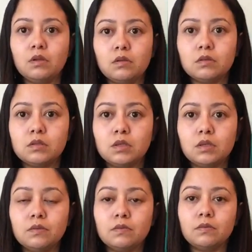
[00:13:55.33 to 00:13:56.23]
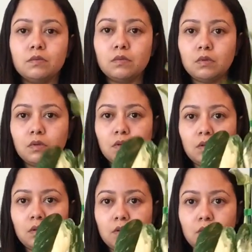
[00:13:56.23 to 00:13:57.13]
Let's see.
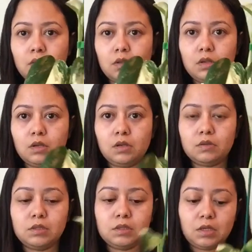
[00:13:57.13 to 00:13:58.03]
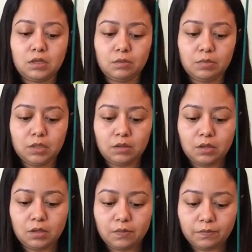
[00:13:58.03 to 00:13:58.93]
And it'll stand up like
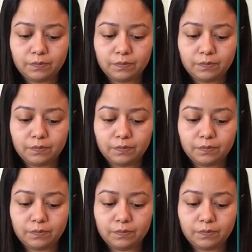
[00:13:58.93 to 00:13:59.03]
that.